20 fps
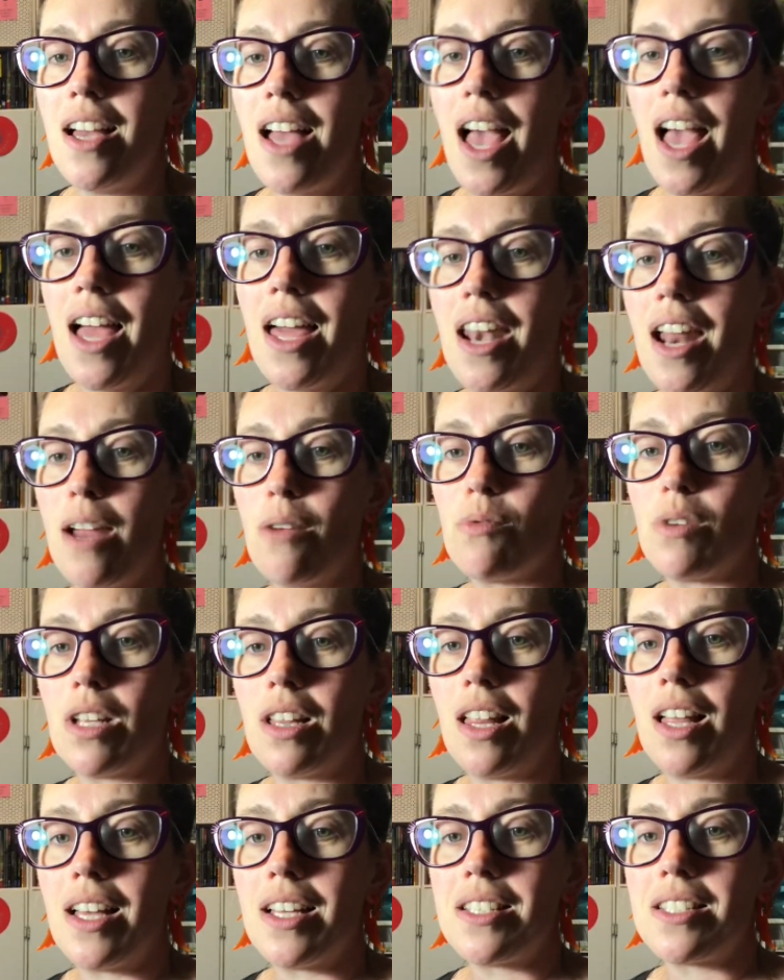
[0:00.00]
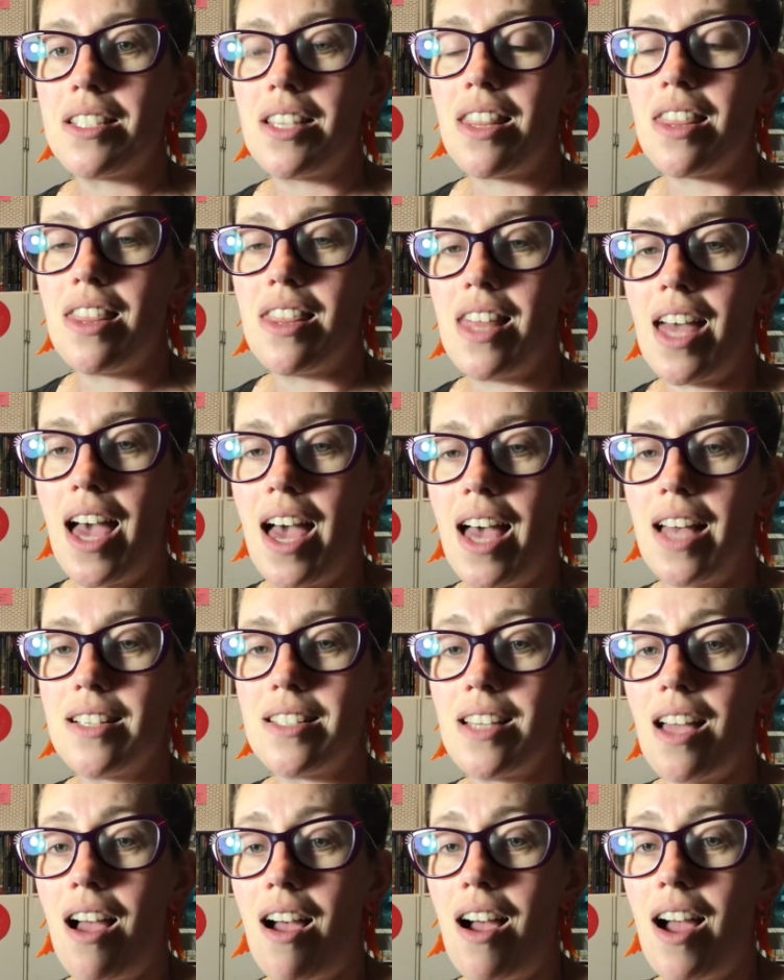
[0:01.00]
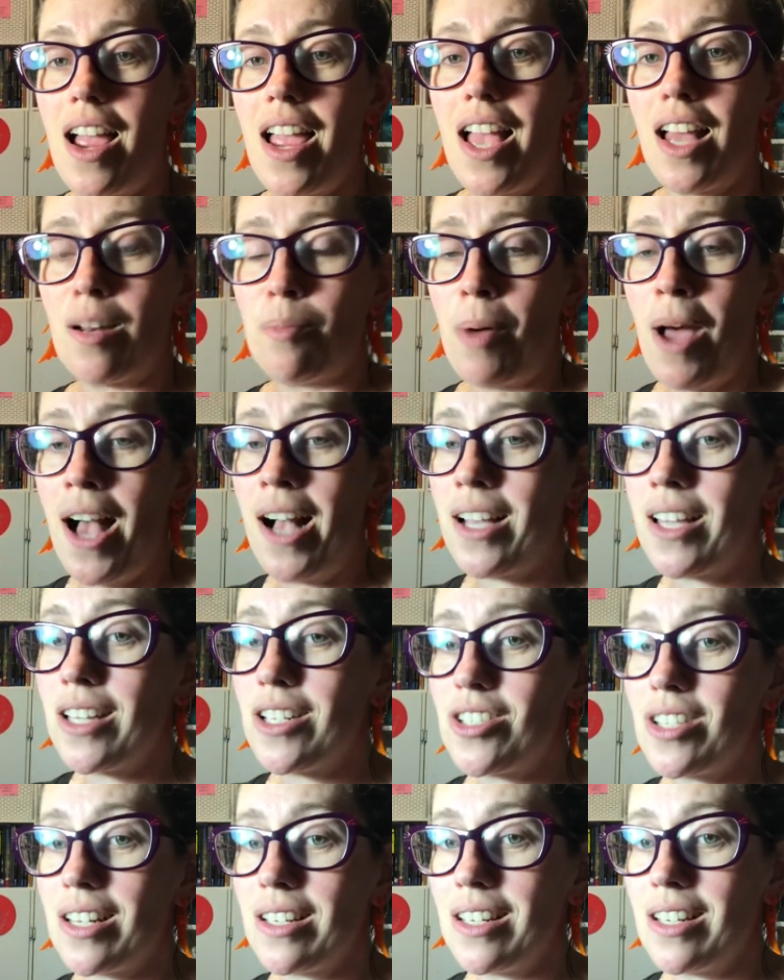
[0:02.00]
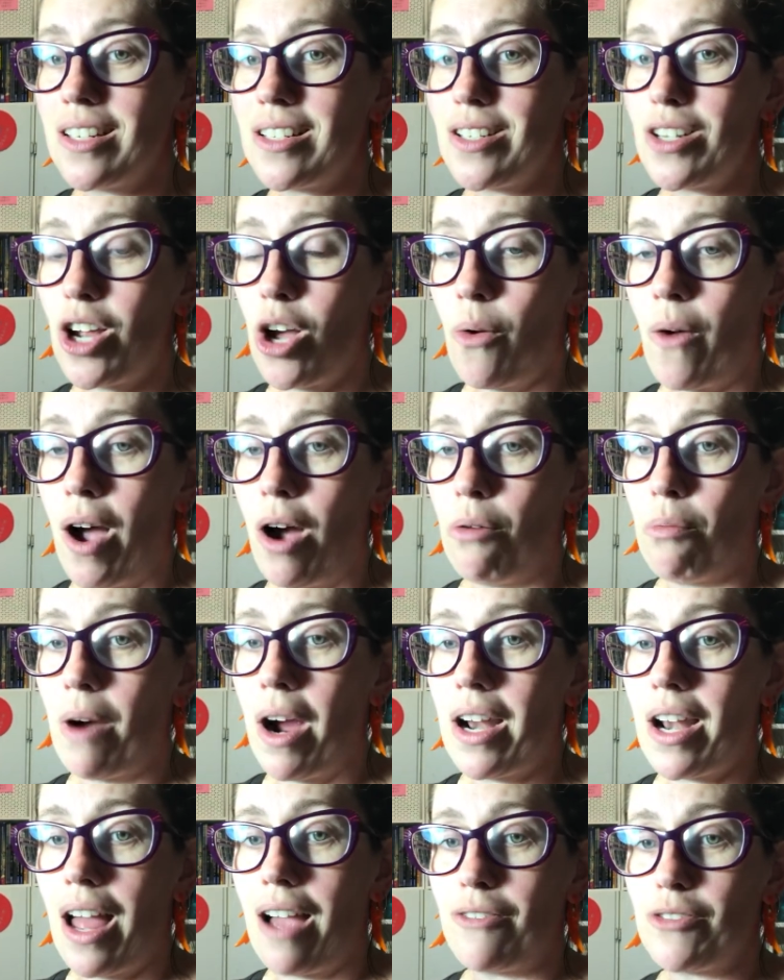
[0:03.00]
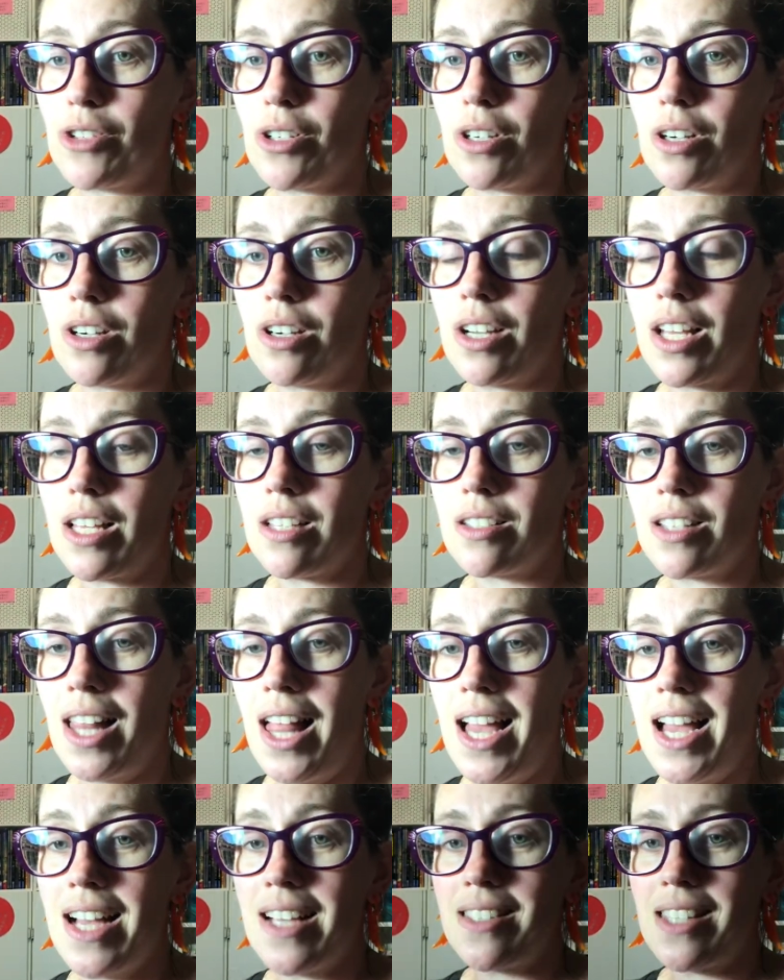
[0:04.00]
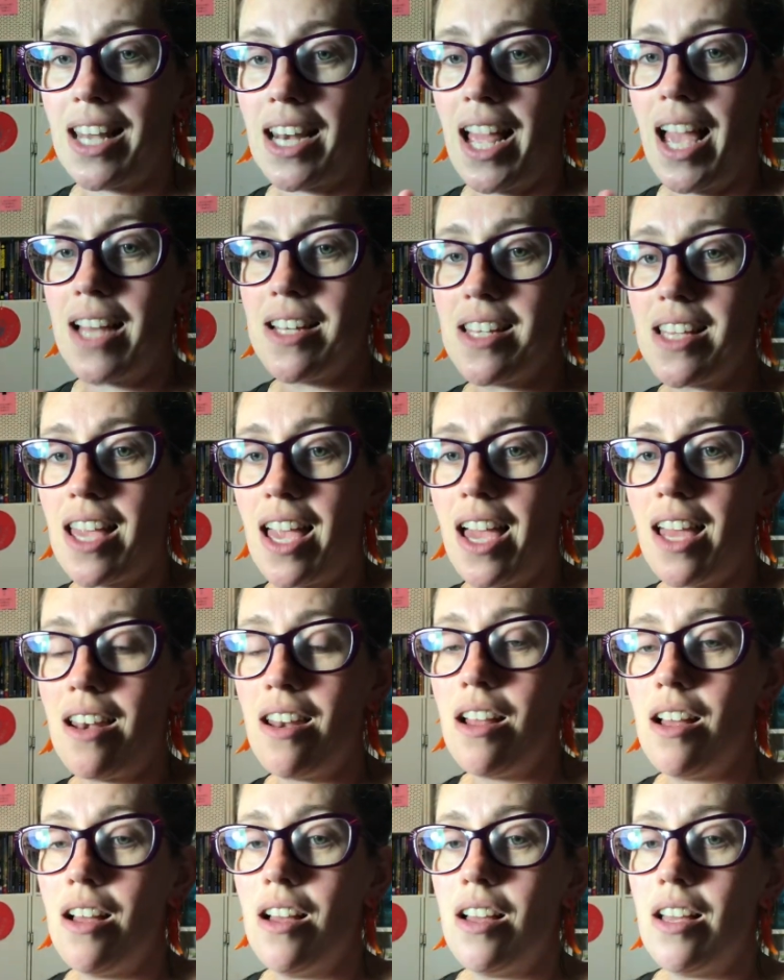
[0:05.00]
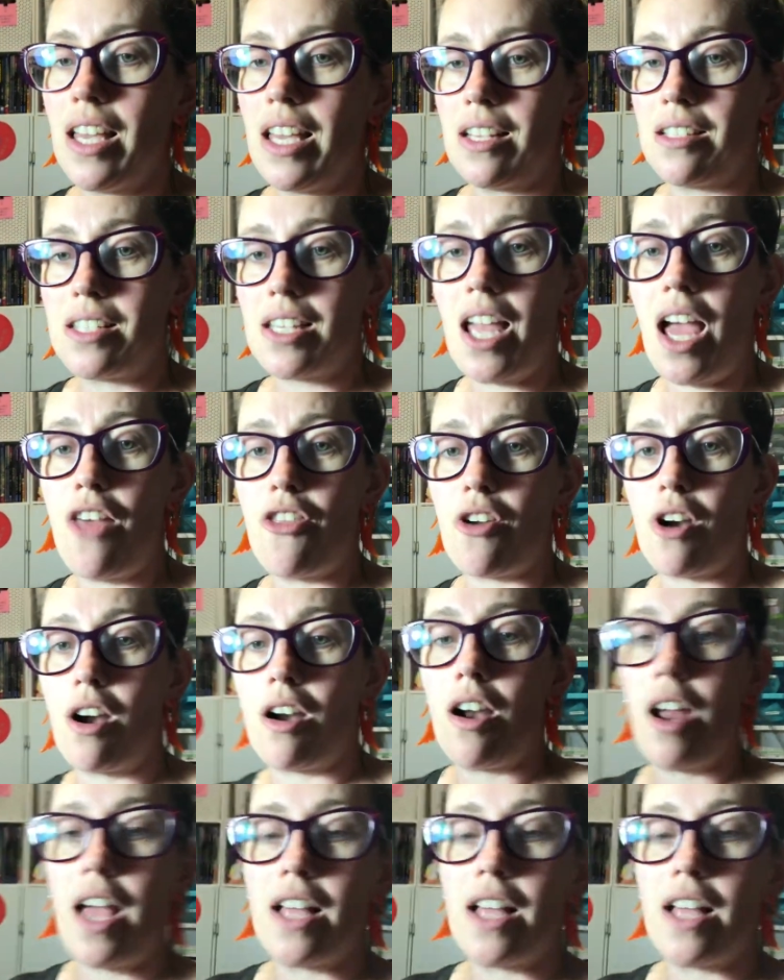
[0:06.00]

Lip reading: And I realized that I had a package that needed to go out right after his class, and I had to get it together.